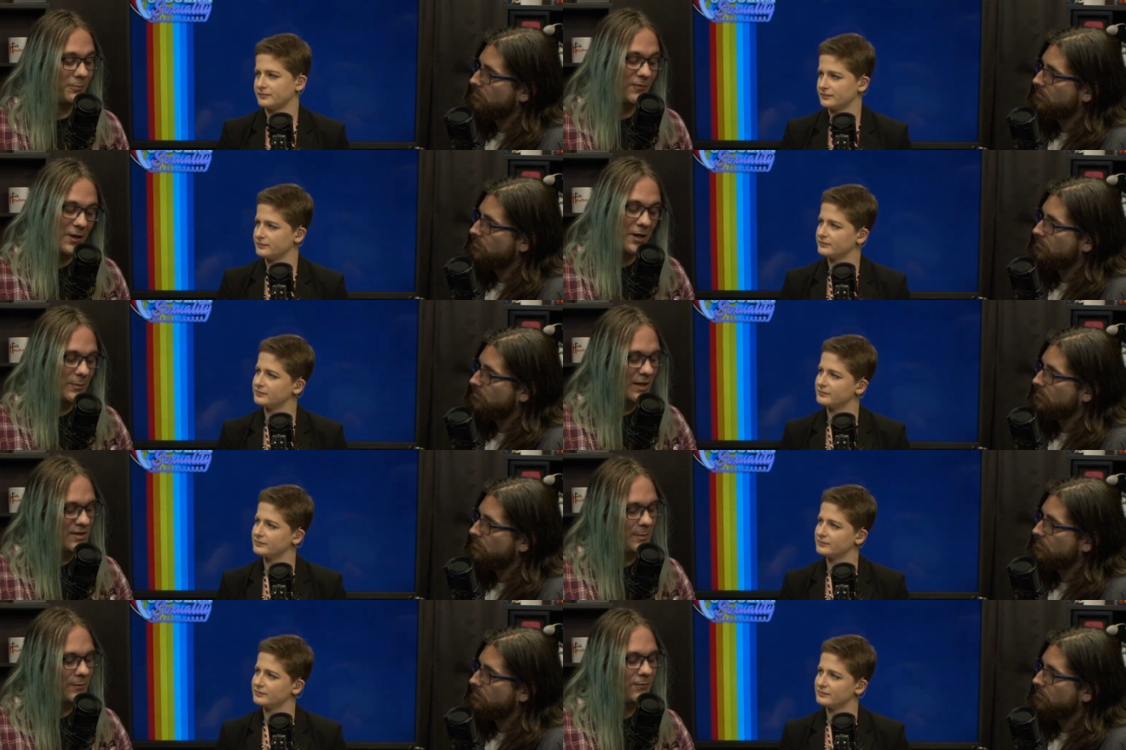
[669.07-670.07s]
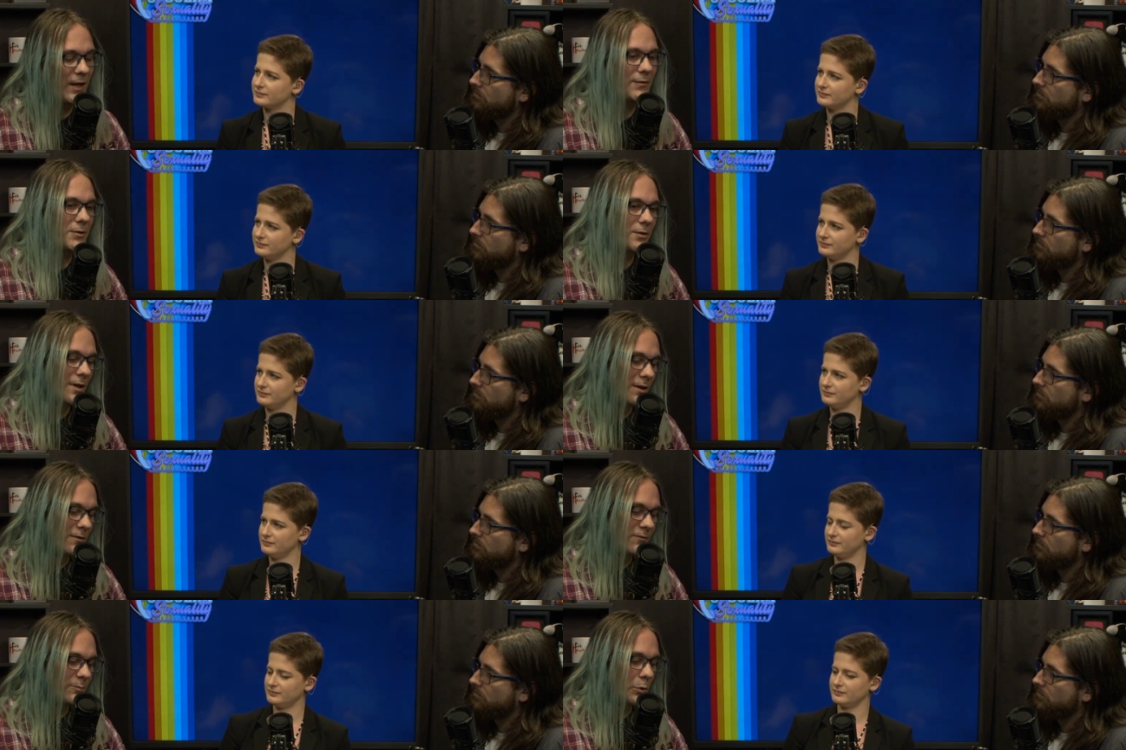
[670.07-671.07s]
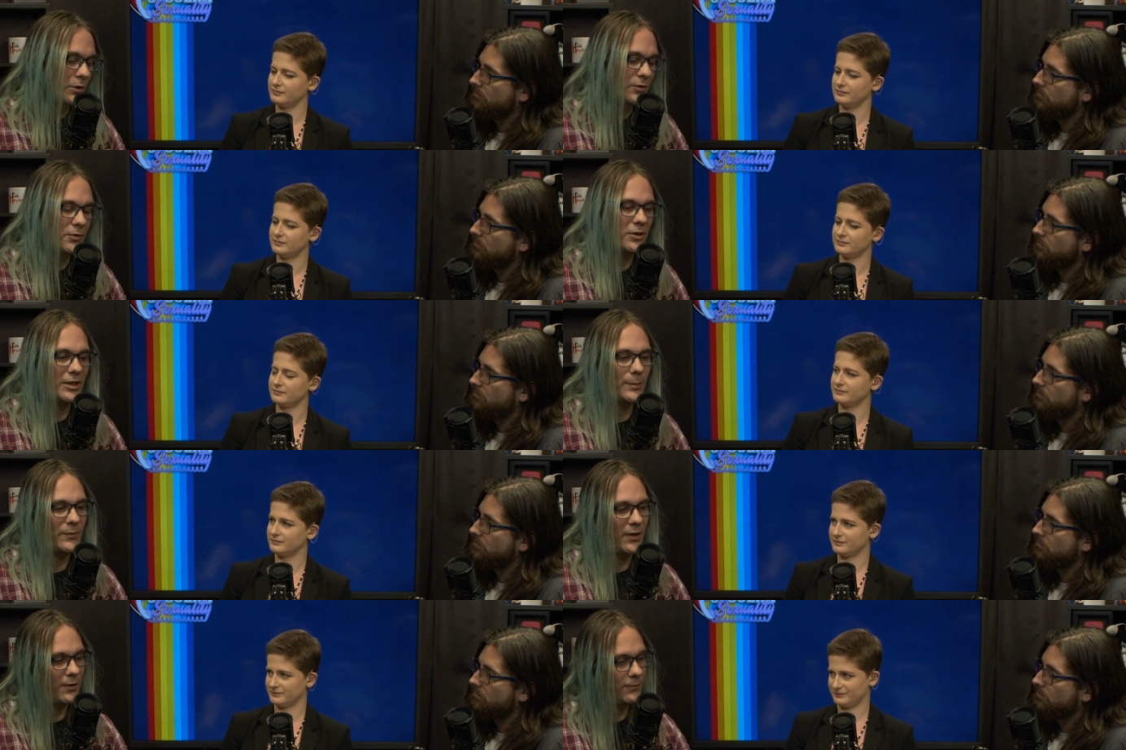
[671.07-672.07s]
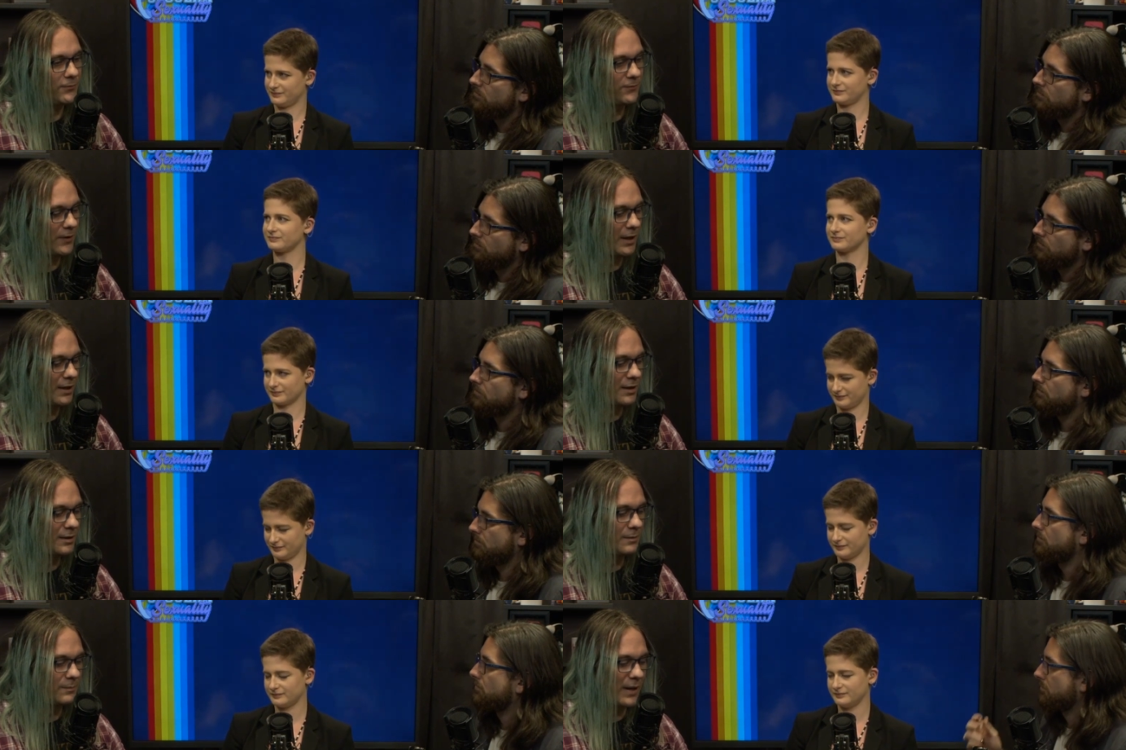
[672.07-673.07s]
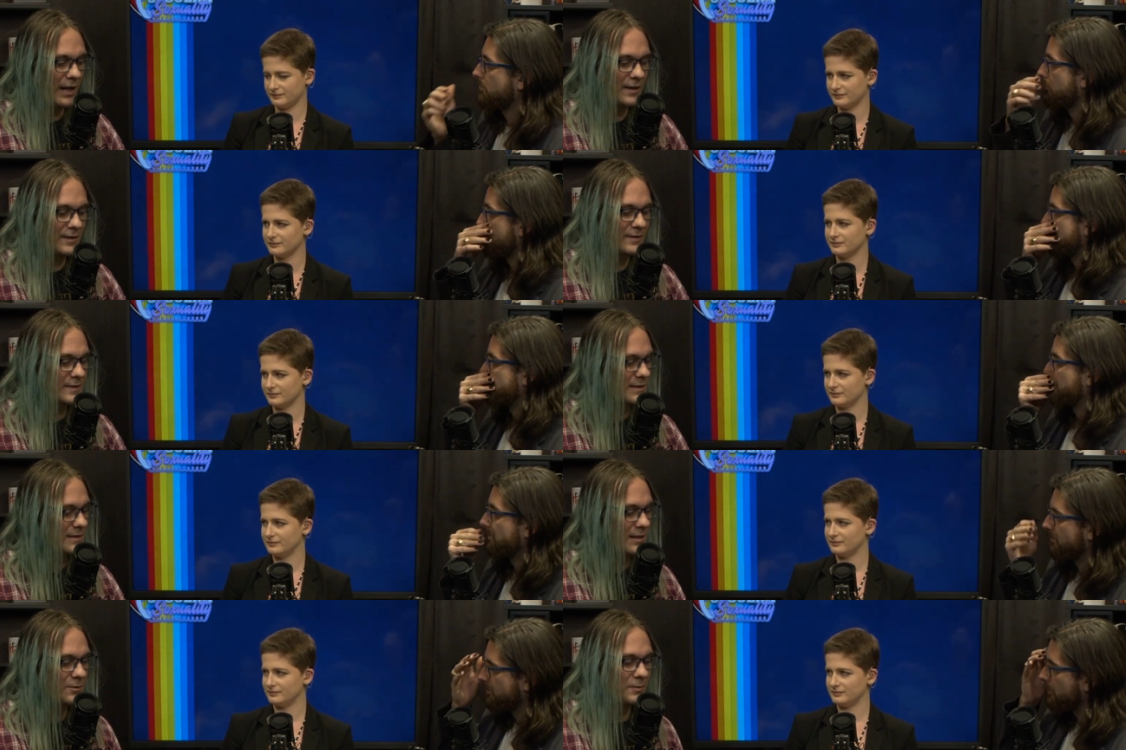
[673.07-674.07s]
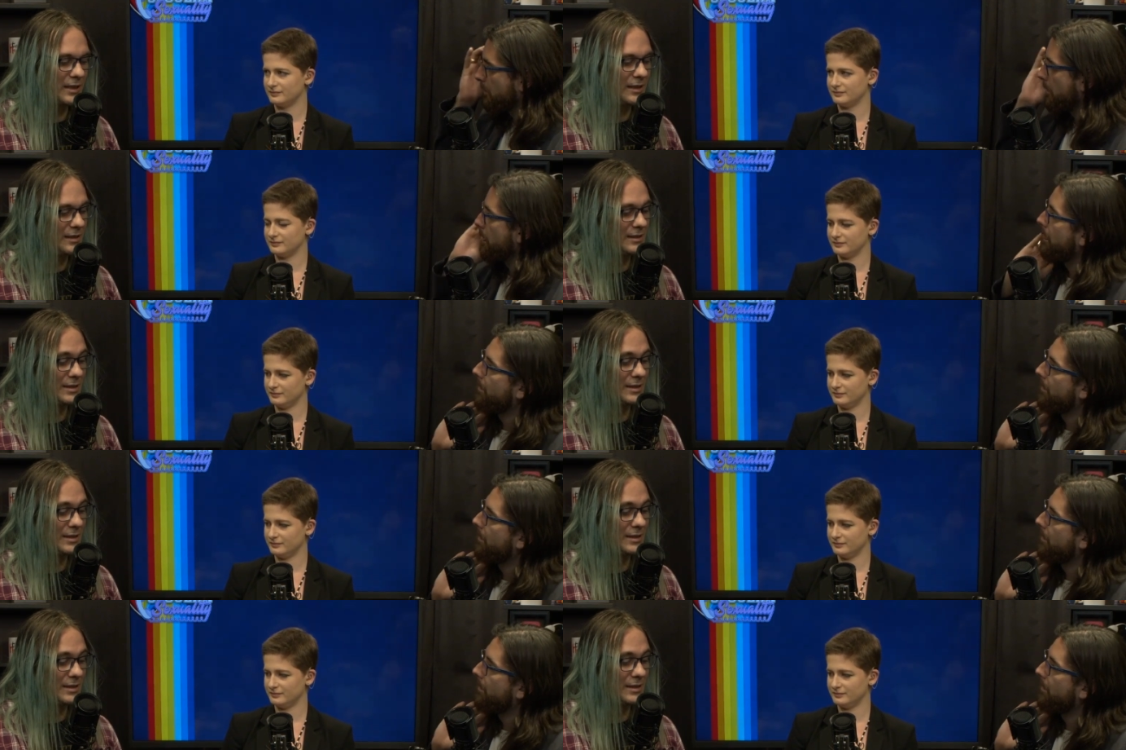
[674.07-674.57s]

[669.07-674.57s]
Speaker 1: very much am in favor of moratoriums of uh, bans until we,